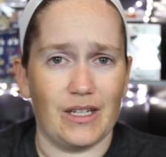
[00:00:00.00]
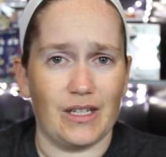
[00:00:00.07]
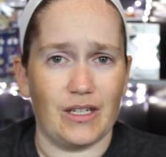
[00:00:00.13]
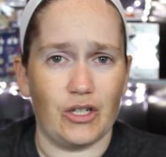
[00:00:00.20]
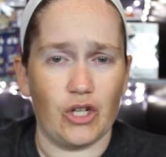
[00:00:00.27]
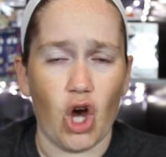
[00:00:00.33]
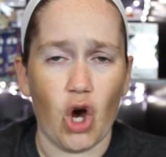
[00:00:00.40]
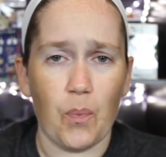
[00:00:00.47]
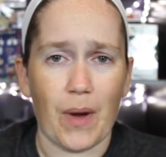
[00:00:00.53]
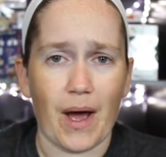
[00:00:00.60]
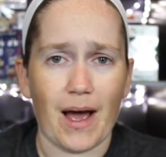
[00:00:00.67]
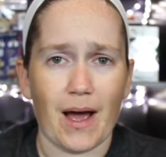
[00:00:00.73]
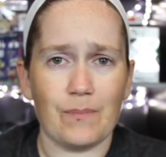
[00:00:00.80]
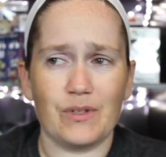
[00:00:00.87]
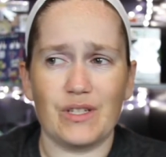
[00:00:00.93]
no
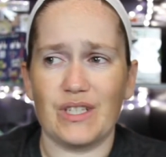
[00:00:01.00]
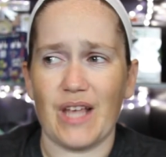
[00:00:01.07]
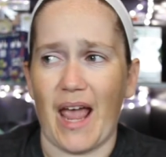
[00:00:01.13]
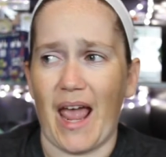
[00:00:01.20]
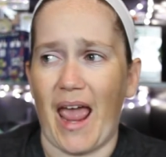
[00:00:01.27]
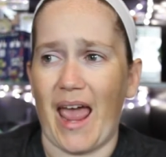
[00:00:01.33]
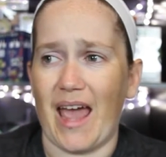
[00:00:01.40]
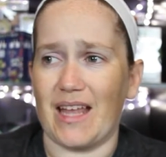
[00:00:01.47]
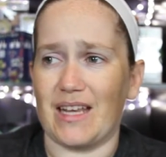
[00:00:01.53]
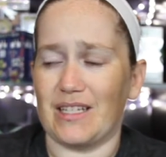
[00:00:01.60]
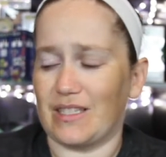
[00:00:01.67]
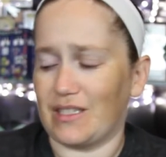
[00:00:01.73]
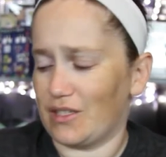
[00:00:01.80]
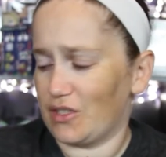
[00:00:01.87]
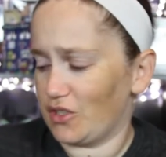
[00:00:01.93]
pops and
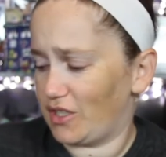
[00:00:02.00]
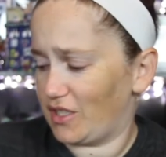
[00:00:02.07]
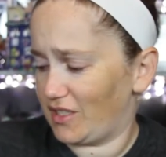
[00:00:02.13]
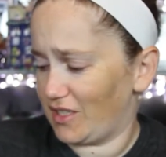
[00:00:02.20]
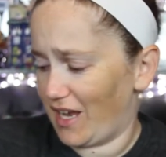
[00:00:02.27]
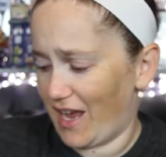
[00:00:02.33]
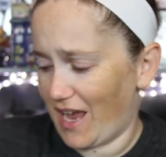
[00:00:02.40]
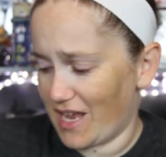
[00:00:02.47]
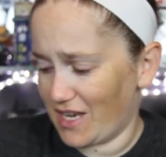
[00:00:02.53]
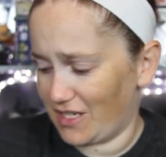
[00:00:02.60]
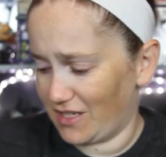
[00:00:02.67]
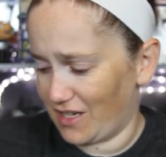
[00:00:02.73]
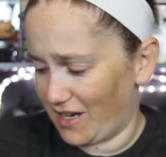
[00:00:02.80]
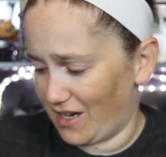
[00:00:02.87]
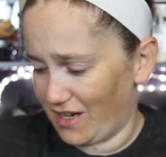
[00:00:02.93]
two
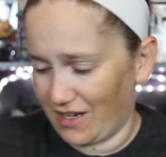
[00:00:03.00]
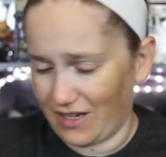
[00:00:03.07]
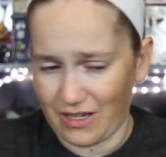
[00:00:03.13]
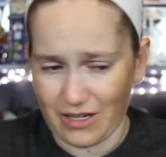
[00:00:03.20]
or